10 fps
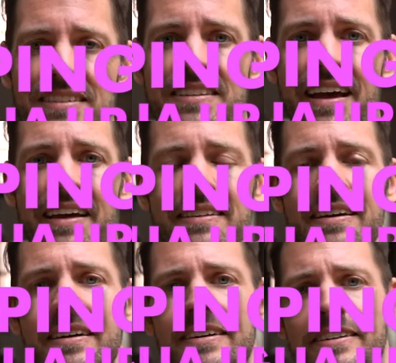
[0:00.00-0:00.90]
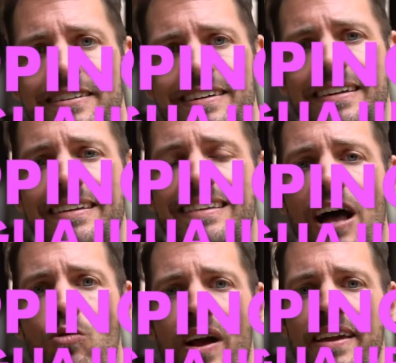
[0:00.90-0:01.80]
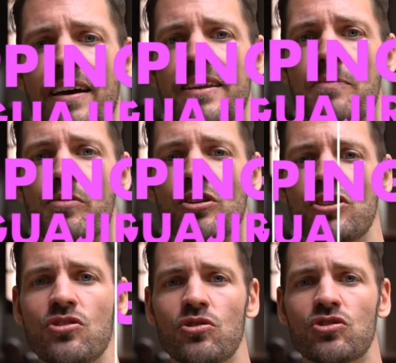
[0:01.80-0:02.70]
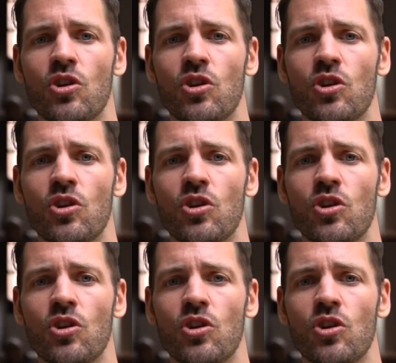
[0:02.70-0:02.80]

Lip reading: I said, in La Guajira they produce